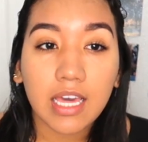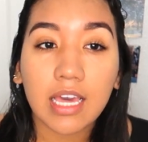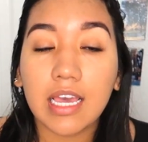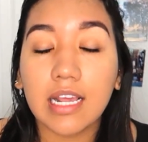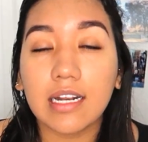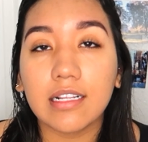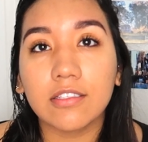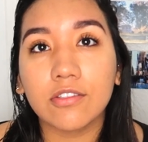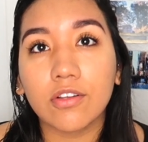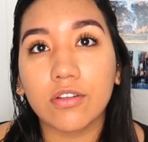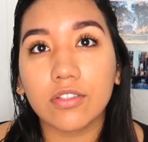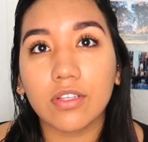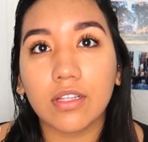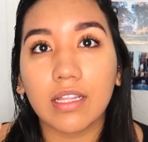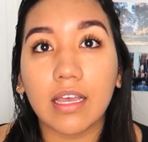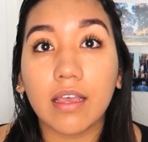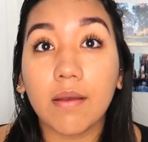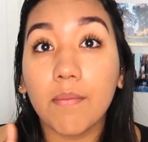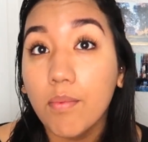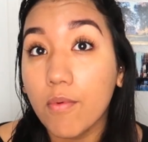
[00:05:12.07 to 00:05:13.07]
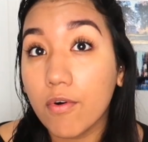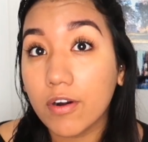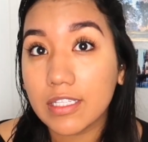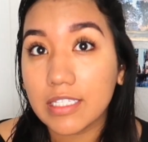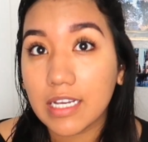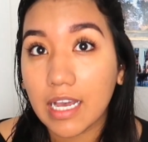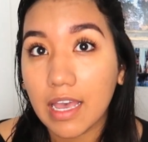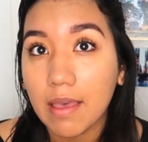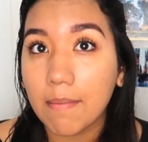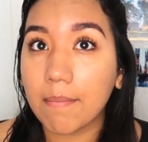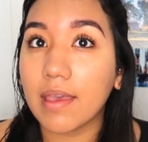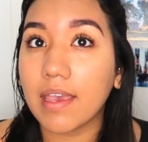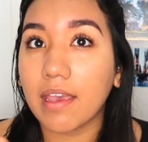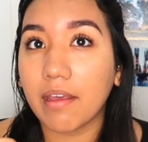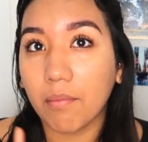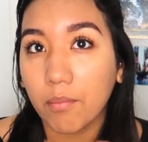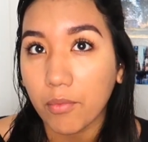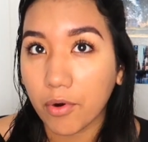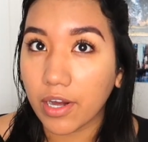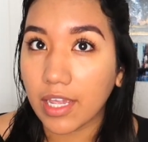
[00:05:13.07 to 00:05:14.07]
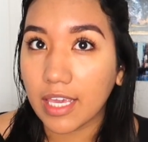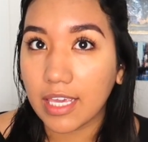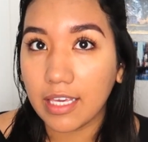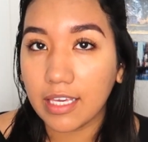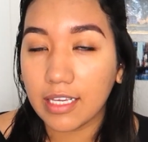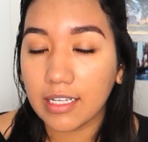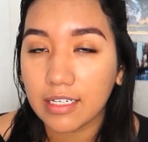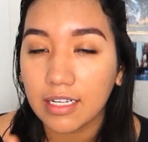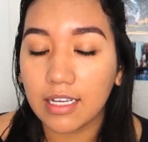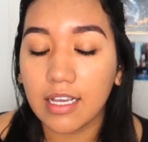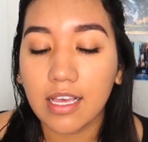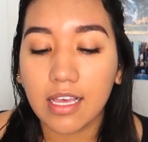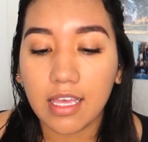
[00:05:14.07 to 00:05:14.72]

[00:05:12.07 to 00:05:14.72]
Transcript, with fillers: and it's also like more time and more heat,